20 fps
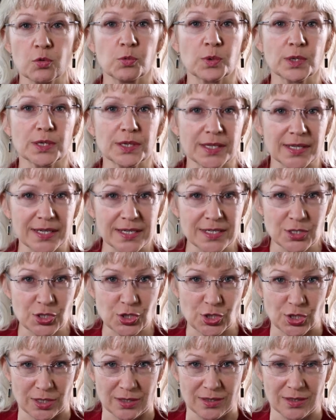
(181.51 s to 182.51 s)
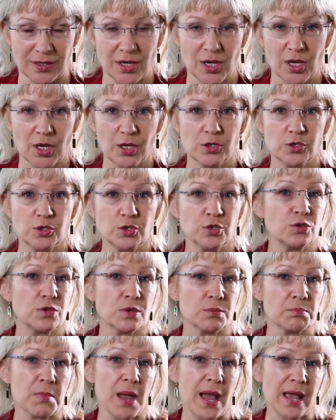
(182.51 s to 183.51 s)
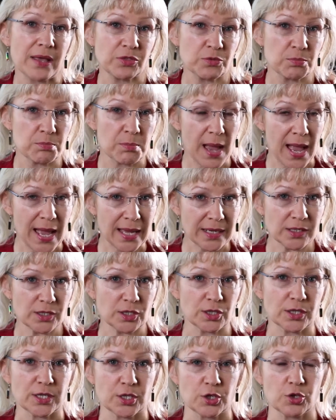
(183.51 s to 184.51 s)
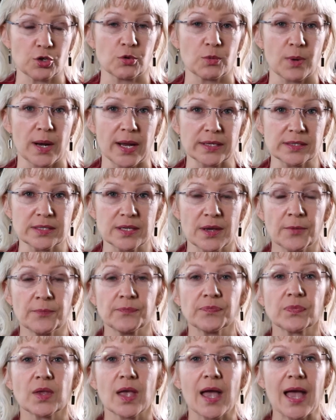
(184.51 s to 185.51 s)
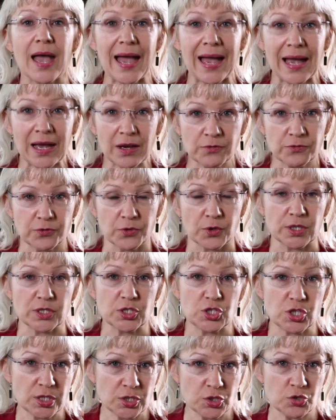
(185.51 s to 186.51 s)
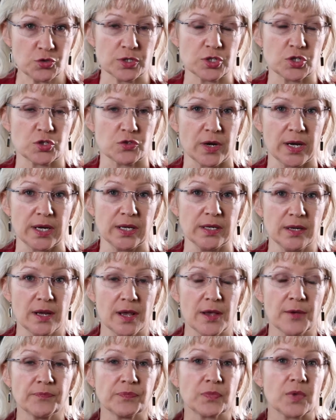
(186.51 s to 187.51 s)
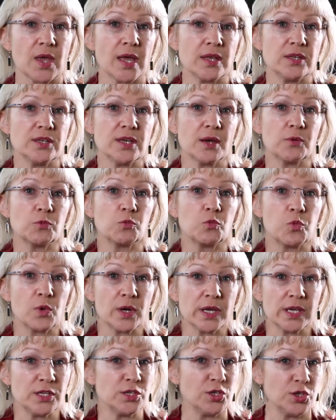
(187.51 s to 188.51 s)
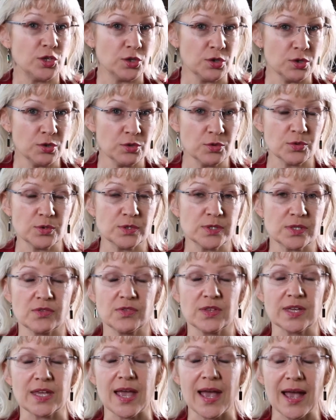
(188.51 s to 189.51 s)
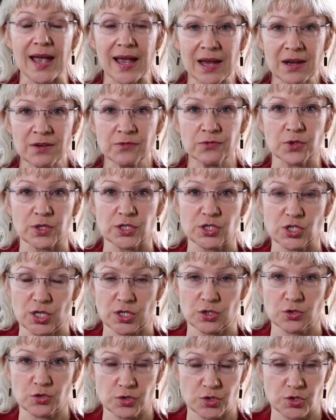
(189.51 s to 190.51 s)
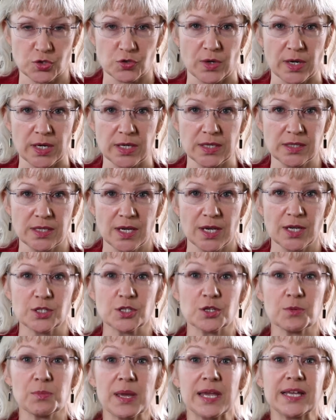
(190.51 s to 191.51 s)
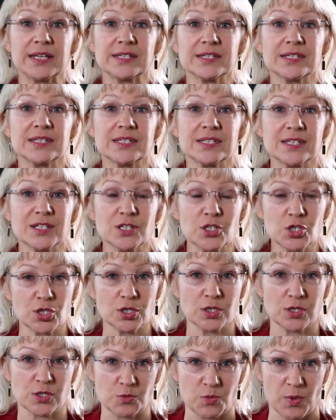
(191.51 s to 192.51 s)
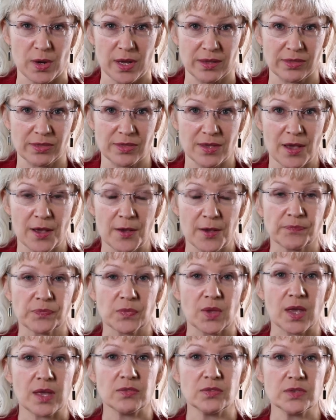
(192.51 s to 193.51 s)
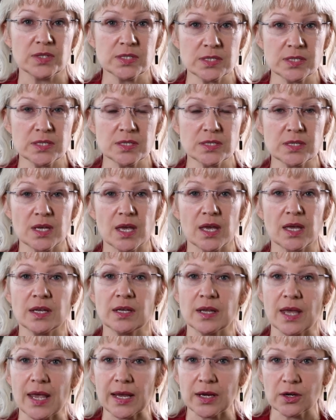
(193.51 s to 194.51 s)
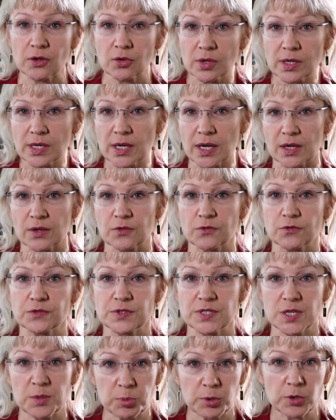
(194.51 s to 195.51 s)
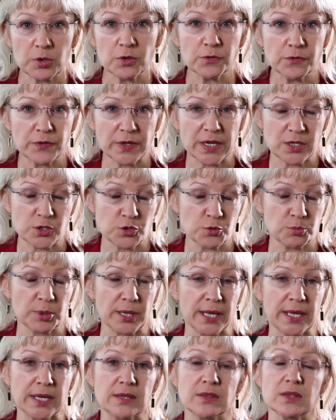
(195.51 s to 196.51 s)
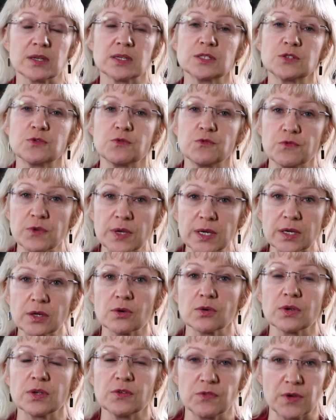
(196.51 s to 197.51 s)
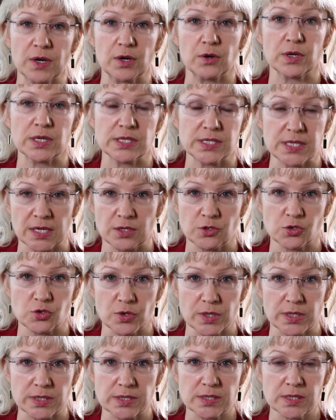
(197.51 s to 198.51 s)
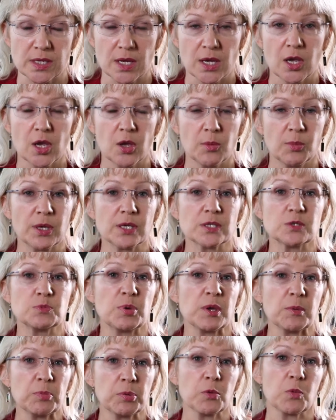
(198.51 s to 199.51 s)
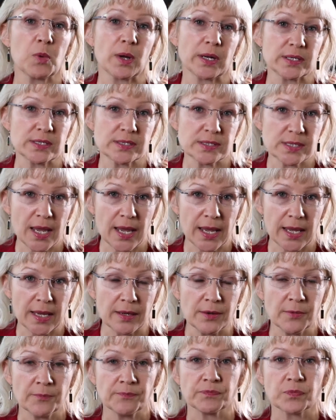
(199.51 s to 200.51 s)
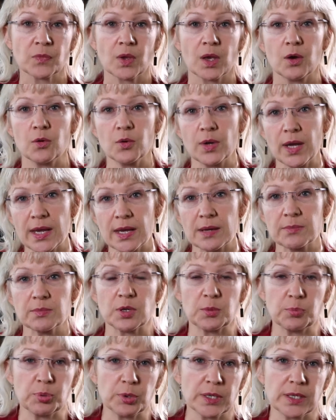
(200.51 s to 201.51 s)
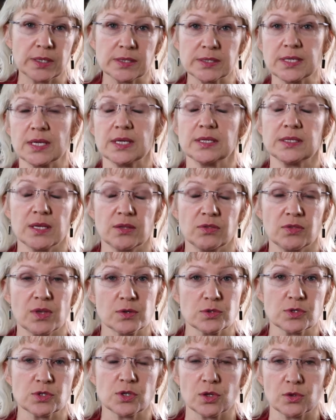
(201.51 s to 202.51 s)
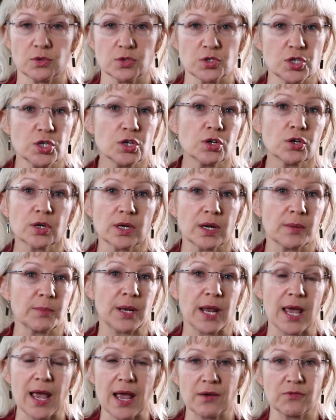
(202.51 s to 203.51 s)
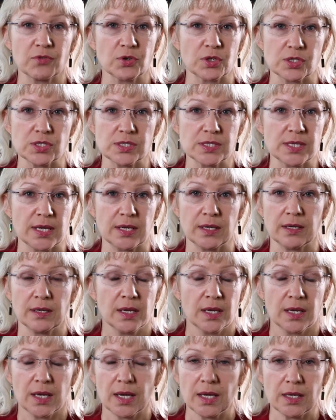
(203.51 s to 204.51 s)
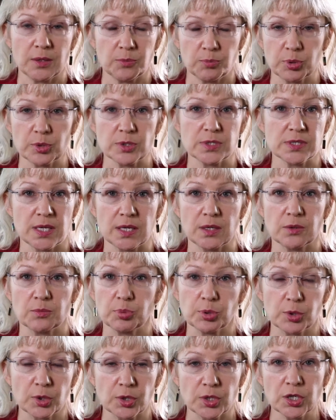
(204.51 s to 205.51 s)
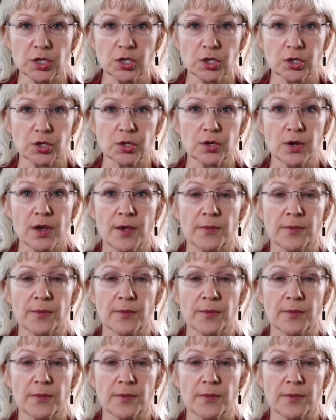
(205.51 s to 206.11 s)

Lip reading: relation to the mathematically correct average interest rate, and yet we use the average interest rate to make decisions with. And this is an area of typical financial planning that is very, very dangerous, because people want to say, okay, I'm going to put in, say, $10,000 a year, and I'm going to average, say, 8% per year,